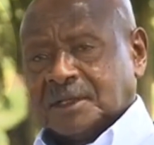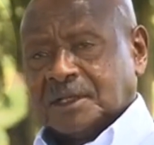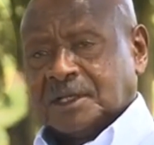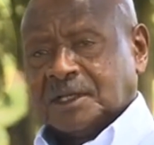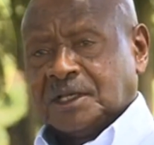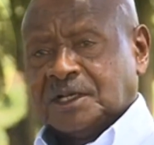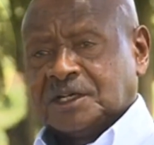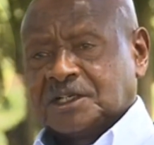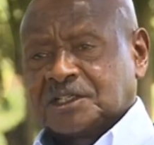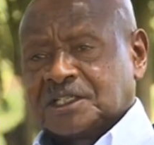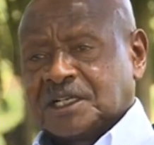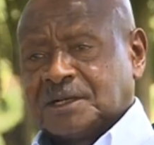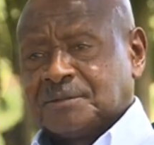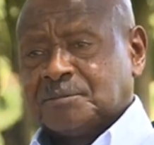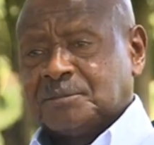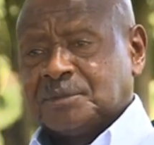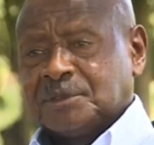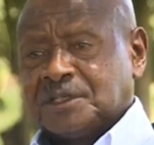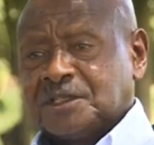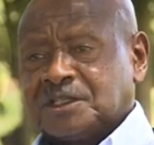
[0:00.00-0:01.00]
ends up
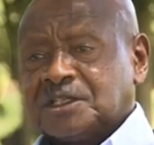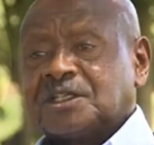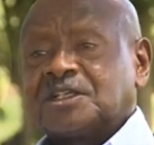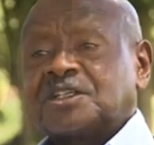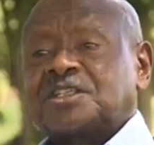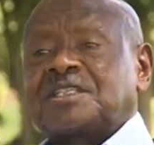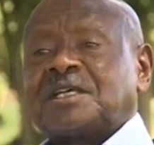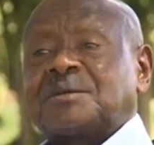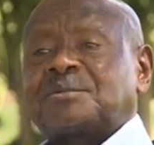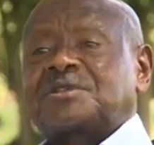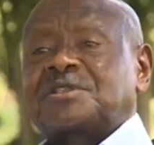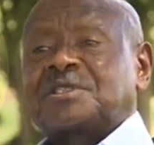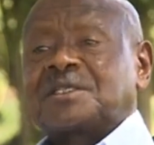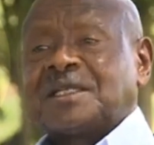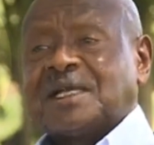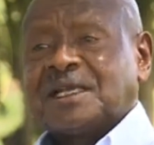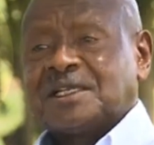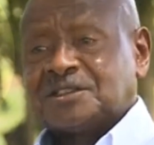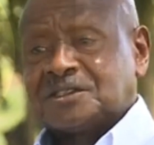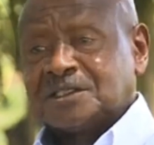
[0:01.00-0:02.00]
being
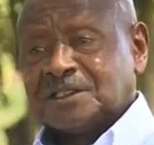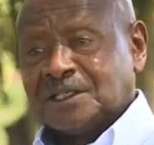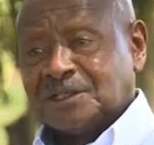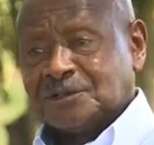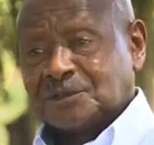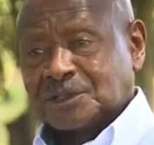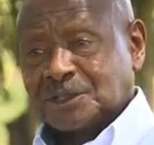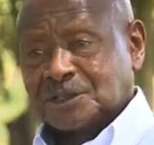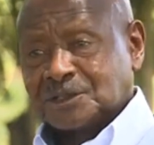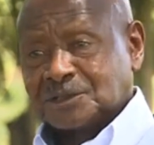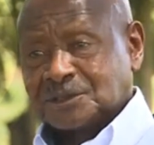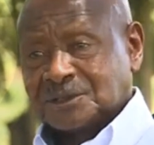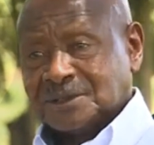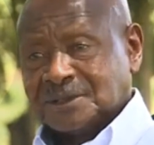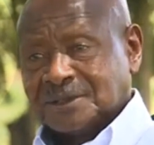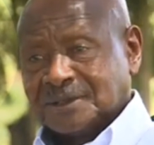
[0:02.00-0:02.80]
subsidized education.